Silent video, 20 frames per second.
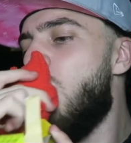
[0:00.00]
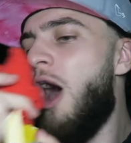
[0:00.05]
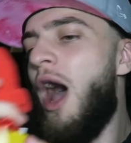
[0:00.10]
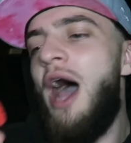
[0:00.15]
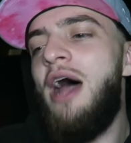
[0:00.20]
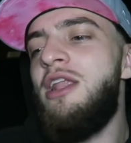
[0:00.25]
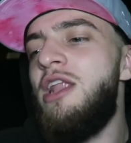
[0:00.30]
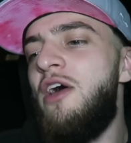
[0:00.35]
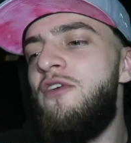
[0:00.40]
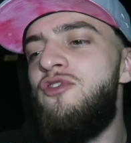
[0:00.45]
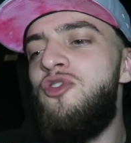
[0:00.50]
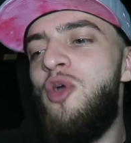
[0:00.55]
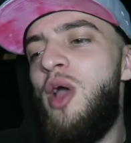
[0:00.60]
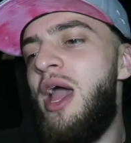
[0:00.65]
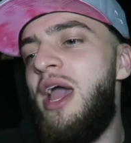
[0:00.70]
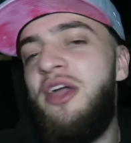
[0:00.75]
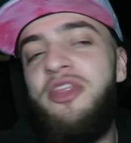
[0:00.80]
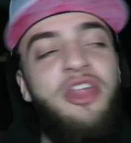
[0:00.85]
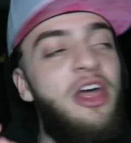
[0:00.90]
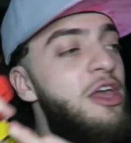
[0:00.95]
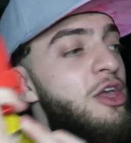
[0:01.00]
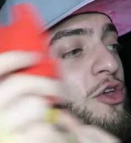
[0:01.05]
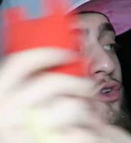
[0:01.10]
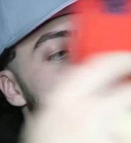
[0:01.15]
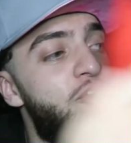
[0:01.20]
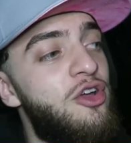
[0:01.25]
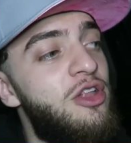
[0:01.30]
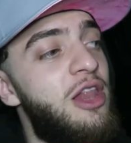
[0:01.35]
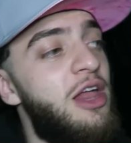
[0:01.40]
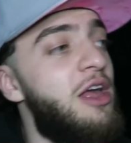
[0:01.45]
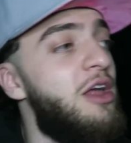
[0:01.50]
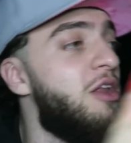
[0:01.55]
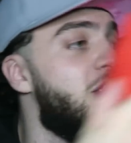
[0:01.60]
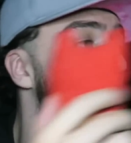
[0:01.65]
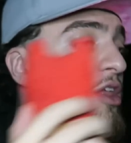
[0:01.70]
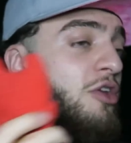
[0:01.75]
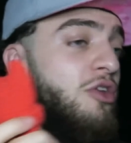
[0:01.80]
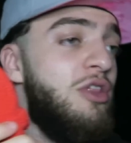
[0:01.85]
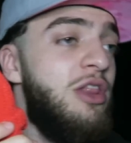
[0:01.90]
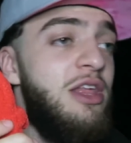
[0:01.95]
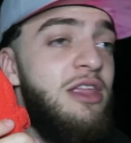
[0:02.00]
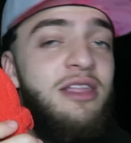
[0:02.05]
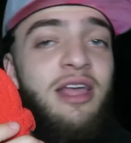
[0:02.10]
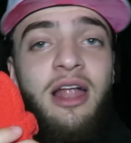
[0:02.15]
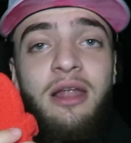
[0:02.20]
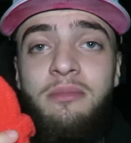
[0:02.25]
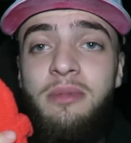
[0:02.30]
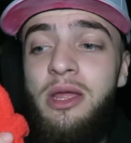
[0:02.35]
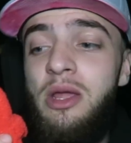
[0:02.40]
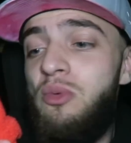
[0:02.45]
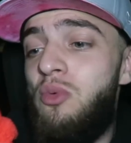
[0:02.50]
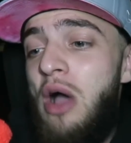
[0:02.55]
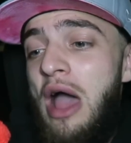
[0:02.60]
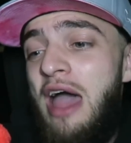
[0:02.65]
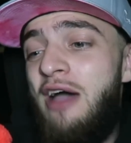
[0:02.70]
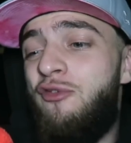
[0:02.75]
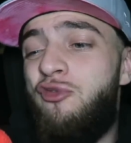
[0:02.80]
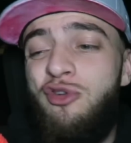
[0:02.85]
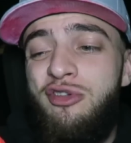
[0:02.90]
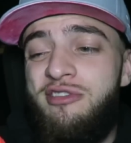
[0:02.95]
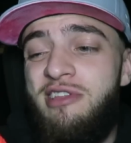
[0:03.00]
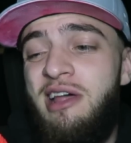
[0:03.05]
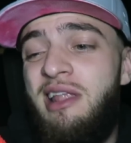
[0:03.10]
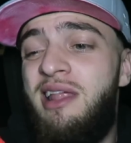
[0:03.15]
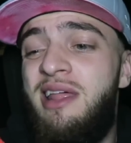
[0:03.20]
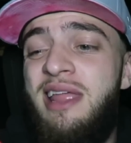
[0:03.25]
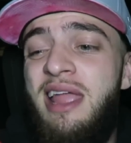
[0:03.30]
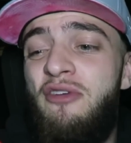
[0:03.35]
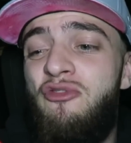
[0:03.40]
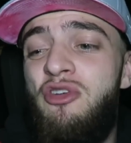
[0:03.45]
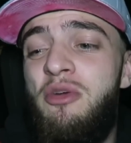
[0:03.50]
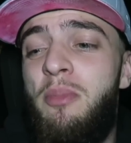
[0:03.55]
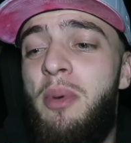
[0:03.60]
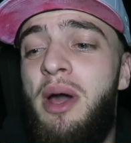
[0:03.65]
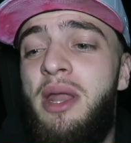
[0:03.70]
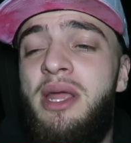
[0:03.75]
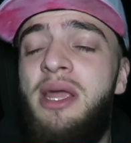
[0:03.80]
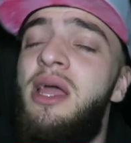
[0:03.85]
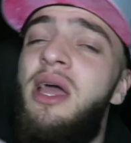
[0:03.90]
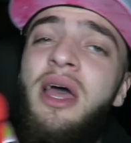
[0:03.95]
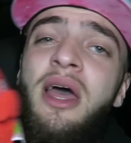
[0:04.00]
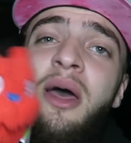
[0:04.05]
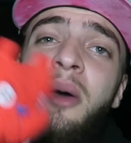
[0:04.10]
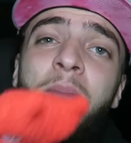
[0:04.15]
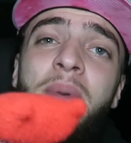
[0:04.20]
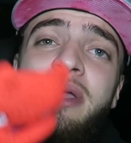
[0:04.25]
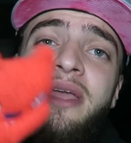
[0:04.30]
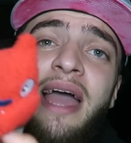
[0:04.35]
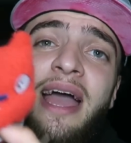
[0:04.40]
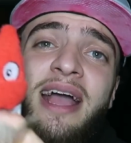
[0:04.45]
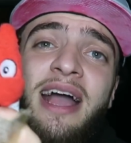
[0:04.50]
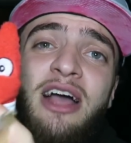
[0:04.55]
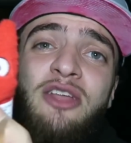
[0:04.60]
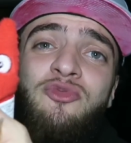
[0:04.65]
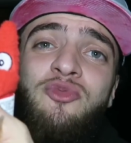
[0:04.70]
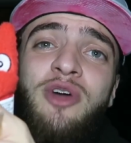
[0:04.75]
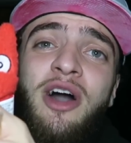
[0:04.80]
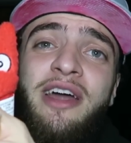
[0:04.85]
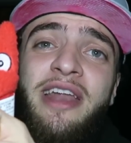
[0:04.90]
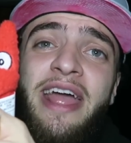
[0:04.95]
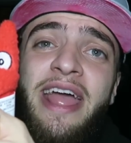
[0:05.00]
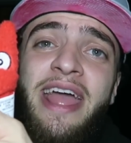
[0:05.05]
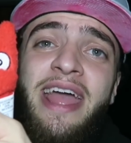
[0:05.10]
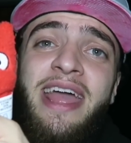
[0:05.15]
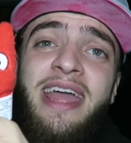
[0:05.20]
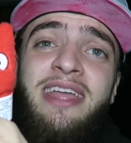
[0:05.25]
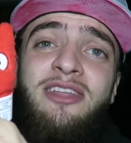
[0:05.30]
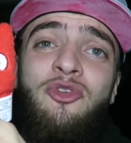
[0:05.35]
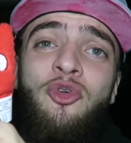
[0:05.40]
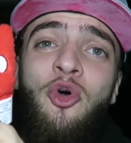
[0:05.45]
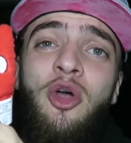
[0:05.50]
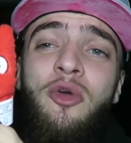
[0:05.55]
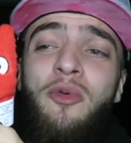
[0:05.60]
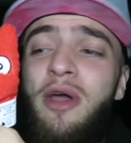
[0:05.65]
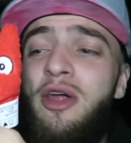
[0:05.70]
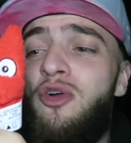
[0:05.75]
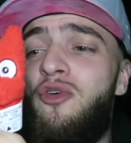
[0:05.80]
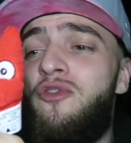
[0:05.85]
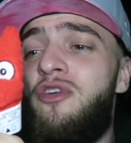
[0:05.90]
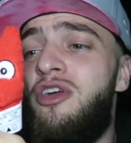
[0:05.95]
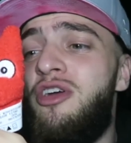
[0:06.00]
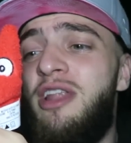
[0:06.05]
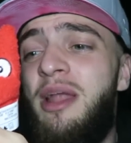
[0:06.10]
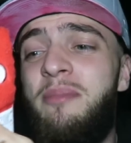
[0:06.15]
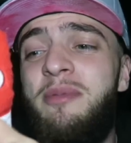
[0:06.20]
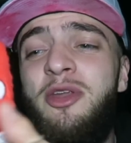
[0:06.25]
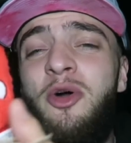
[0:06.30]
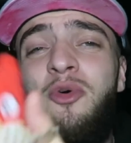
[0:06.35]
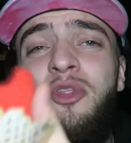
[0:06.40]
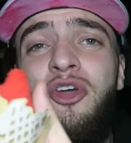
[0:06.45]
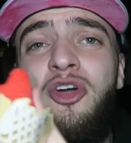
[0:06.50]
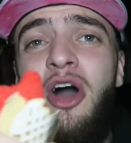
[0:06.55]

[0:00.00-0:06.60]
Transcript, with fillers: I love you, A. Thank you for like, literally telling me what F was telling everybody. But yeah, guys, we got an A toy right over here. Let me know in